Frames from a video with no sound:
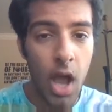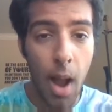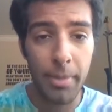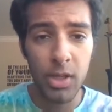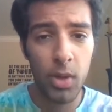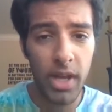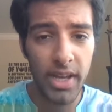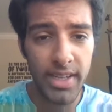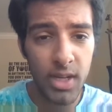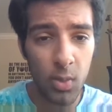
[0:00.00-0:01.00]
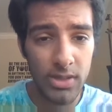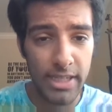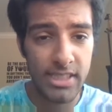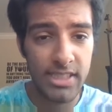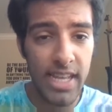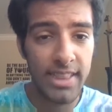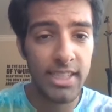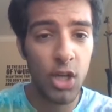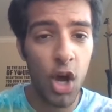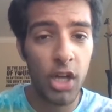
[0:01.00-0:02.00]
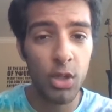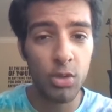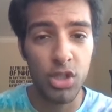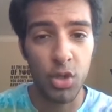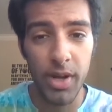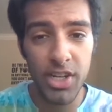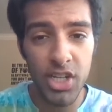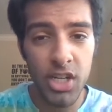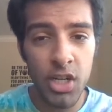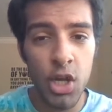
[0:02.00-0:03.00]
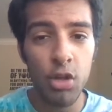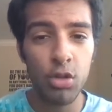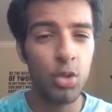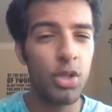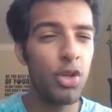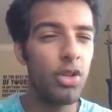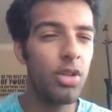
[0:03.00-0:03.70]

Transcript: um, and what I did was I set the audio's duration to,